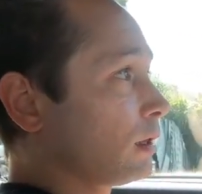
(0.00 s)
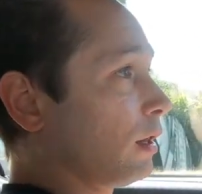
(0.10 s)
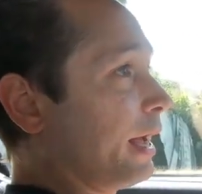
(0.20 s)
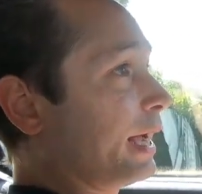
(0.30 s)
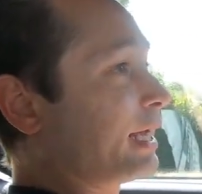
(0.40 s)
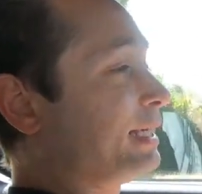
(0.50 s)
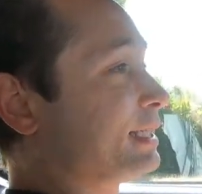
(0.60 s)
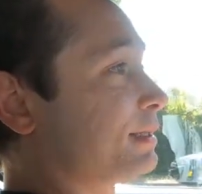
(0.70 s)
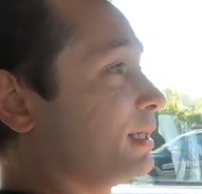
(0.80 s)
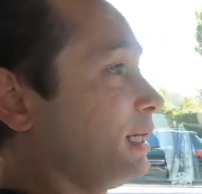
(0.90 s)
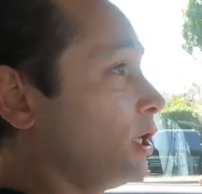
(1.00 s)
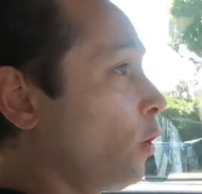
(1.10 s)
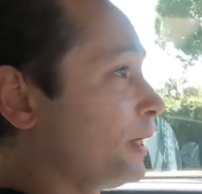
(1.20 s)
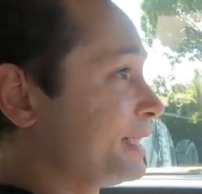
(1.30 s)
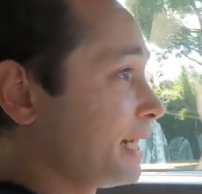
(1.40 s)
Like, he's, you
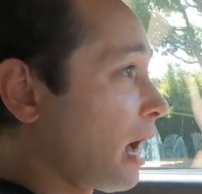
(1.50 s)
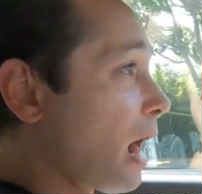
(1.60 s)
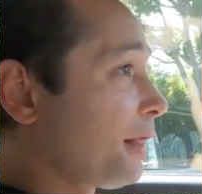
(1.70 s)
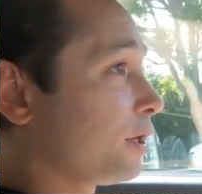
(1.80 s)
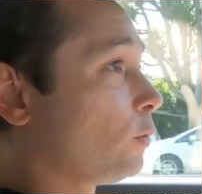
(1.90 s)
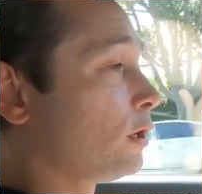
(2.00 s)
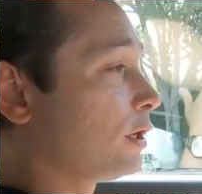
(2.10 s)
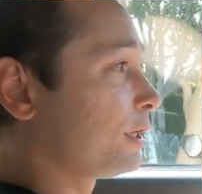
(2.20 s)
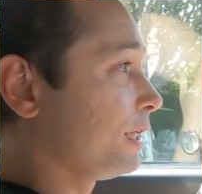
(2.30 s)
know, he's in Hollywood,